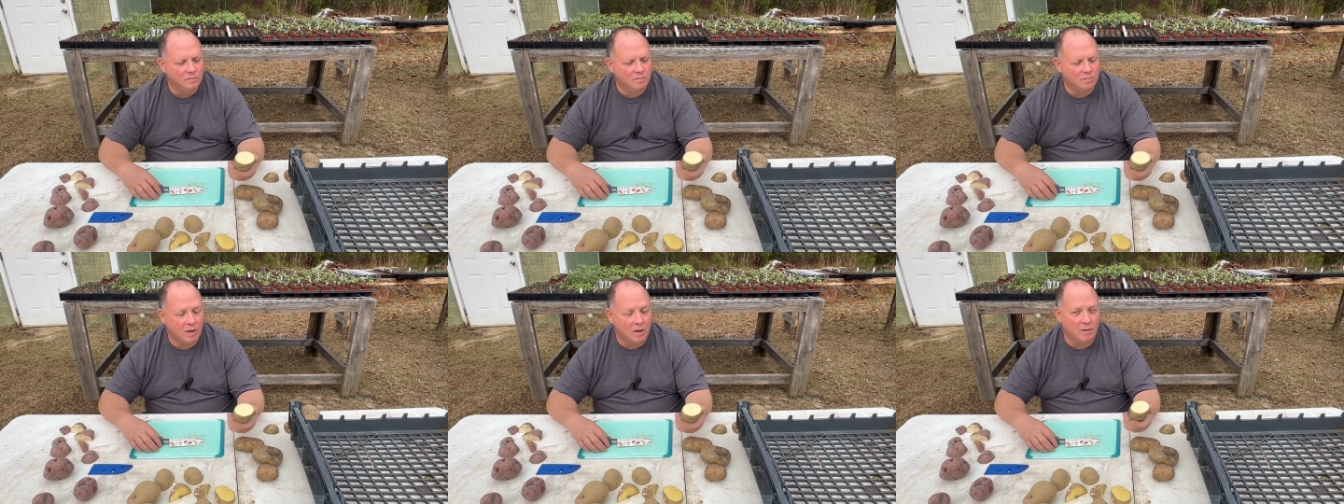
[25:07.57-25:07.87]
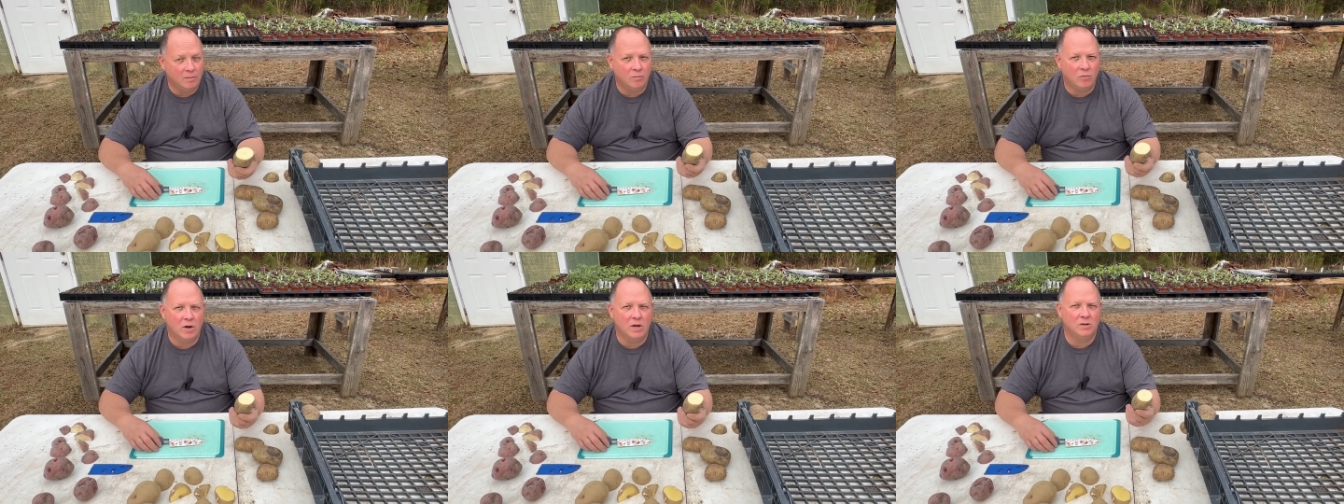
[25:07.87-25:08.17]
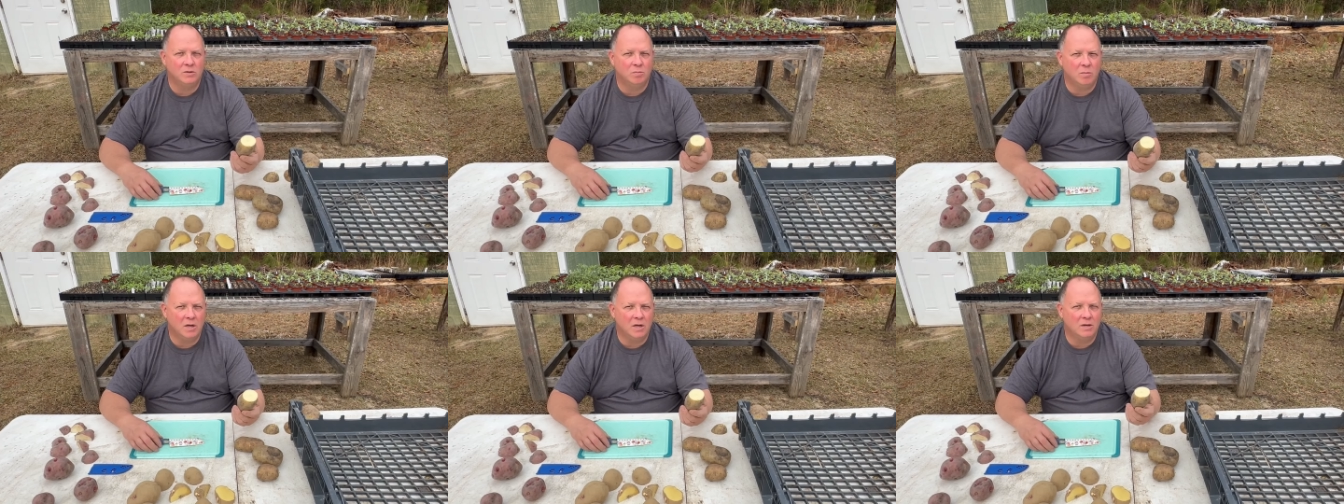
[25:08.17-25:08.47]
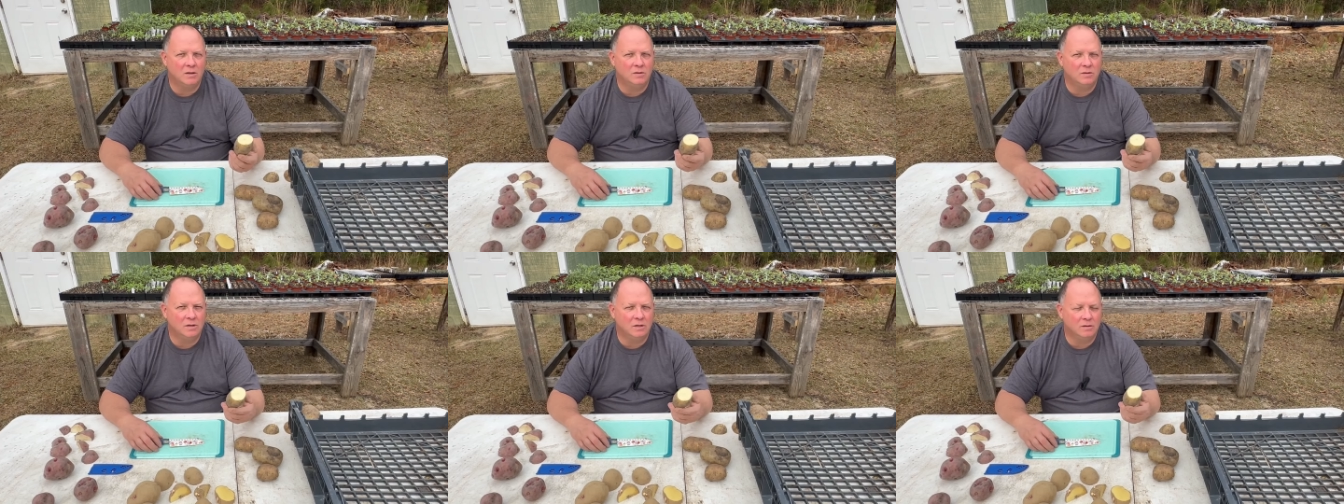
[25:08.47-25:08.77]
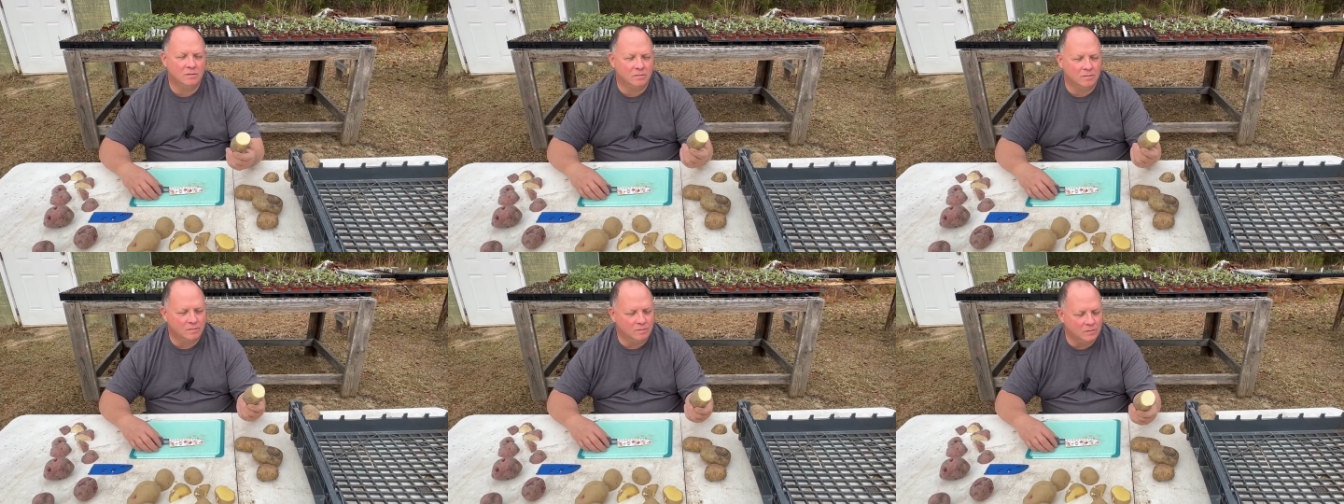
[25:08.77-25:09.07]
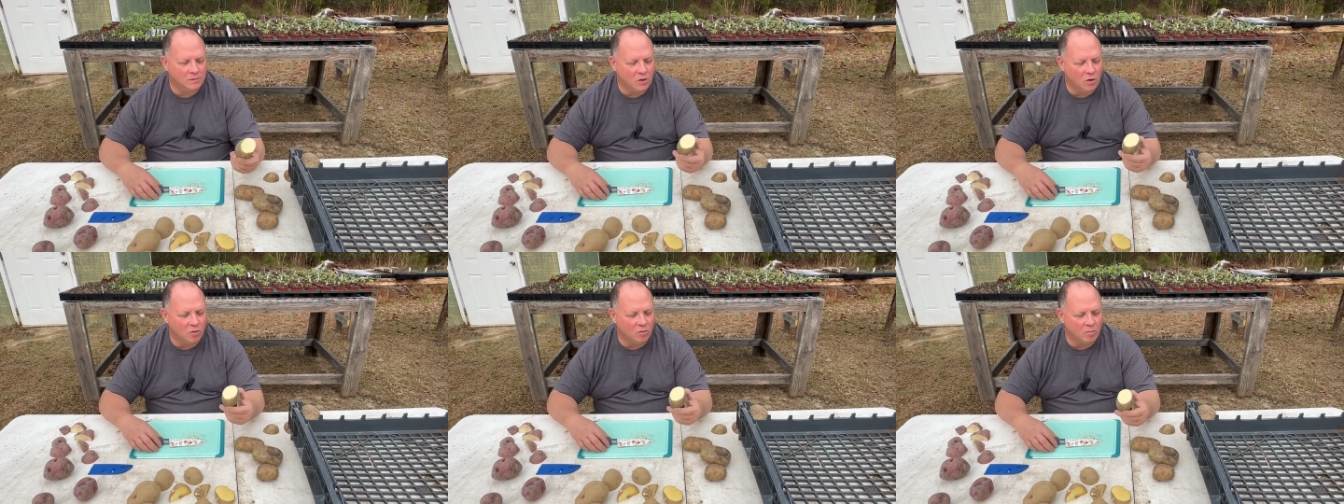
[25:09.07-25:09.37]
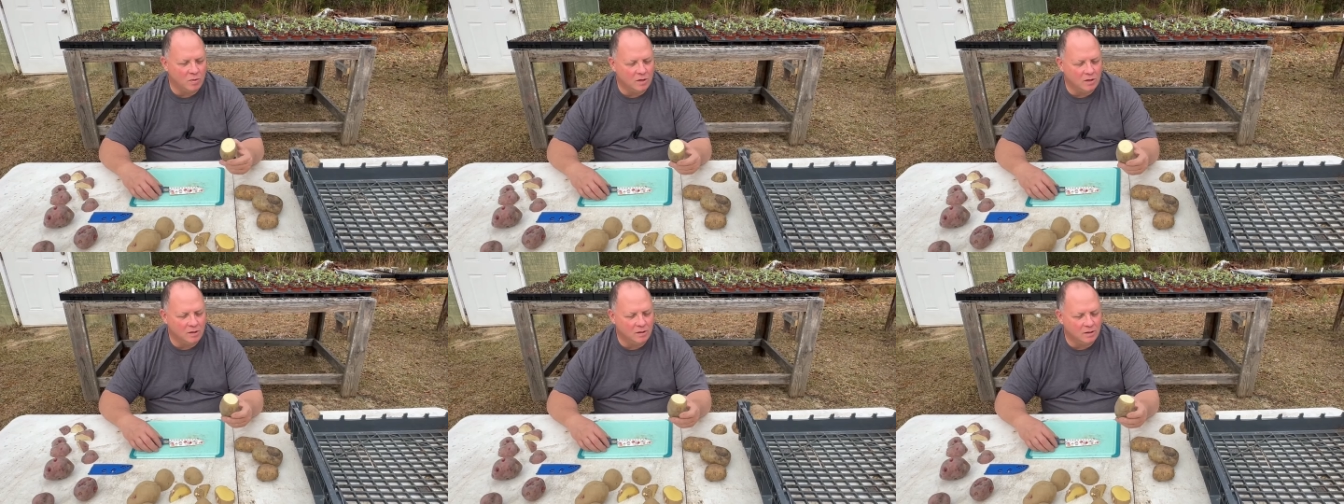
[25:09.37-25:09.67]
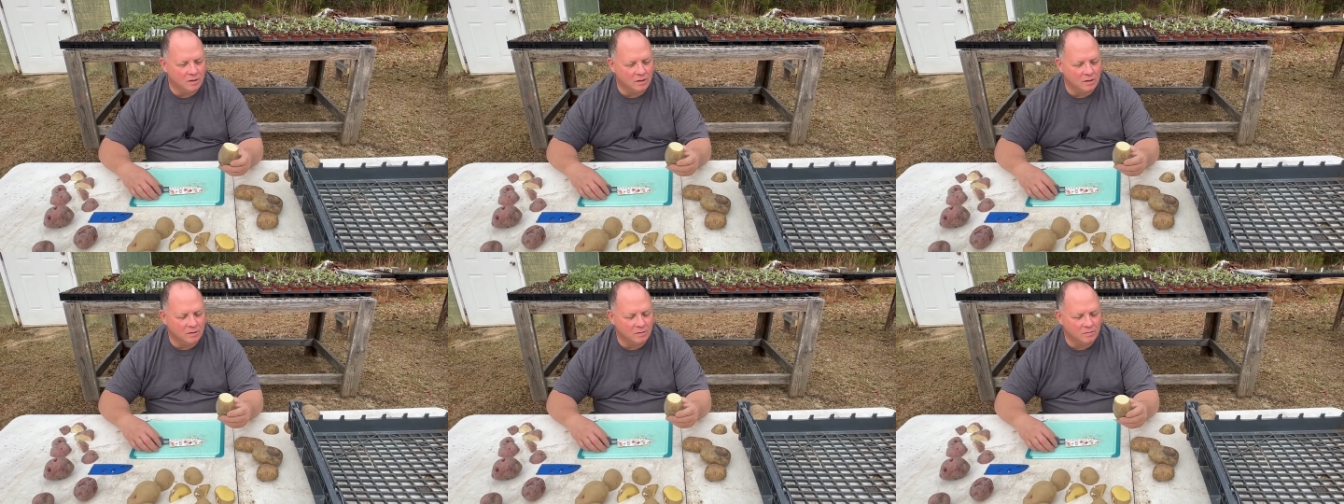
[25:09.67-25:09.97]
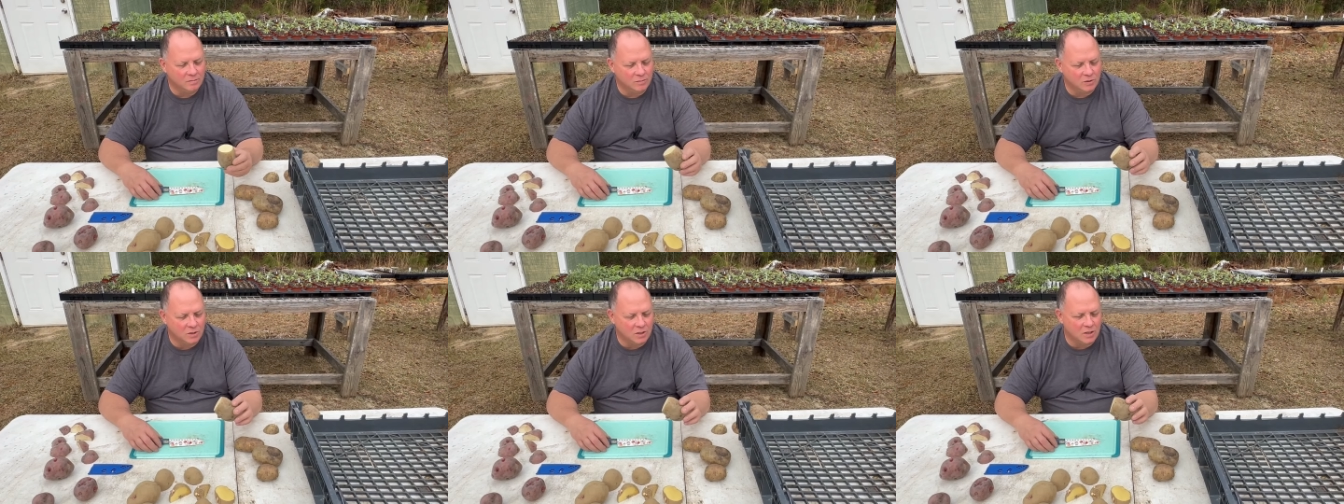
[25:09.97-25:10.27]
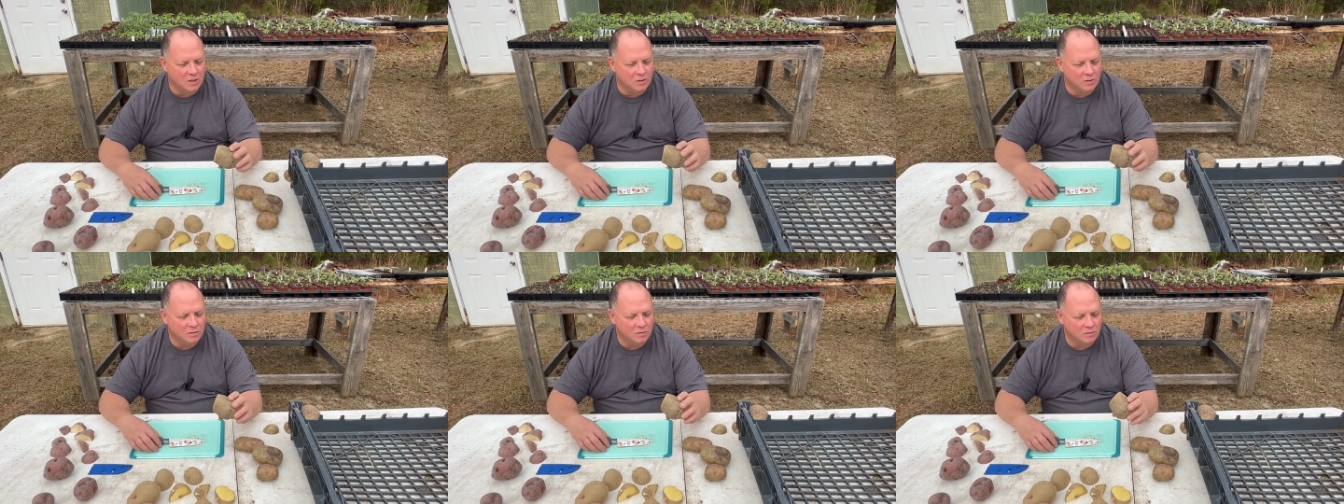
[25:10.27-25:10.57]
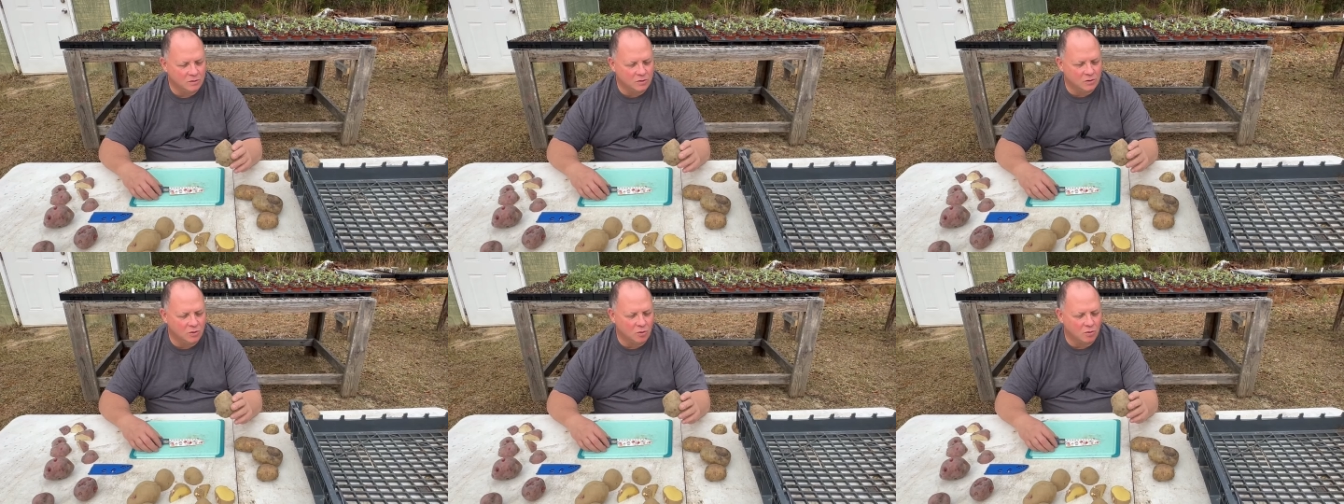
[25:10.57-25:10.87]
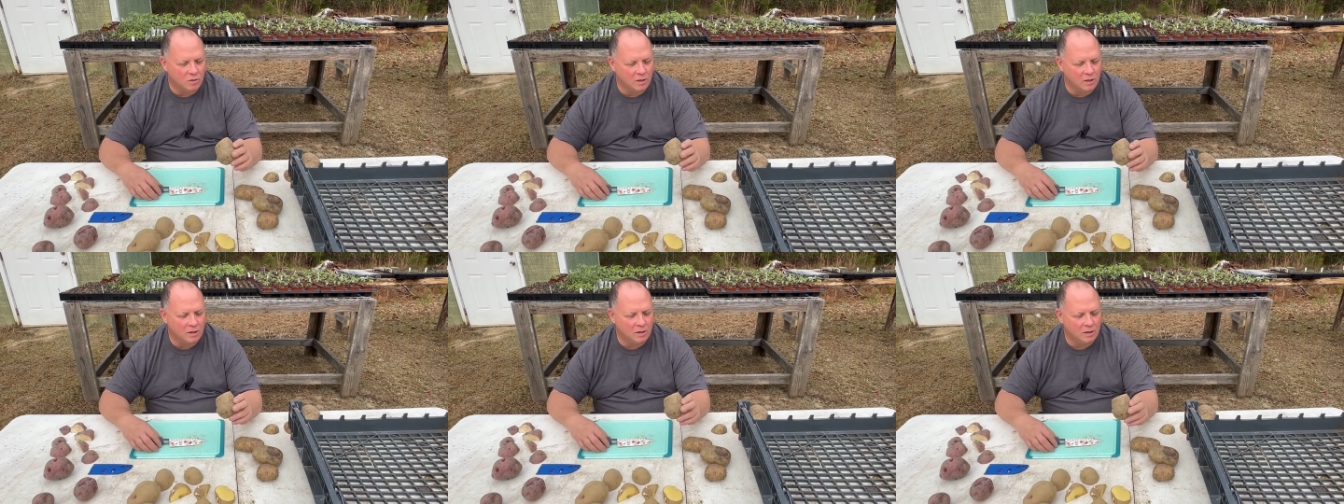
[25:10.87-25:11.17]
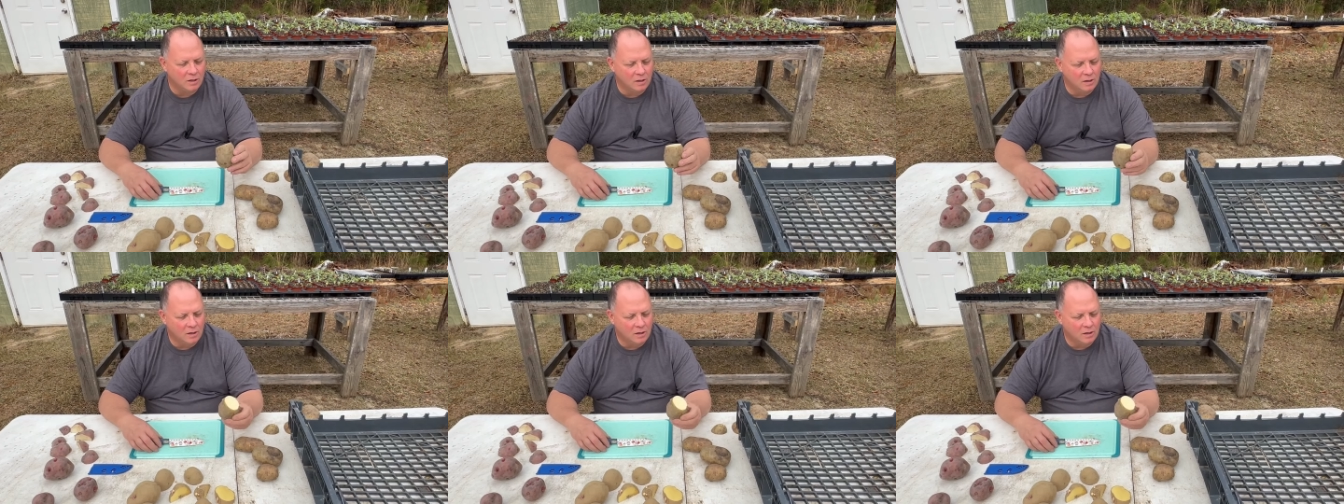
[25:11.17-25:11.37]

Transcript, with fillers: My raised beds that y'all will be seeing shortly,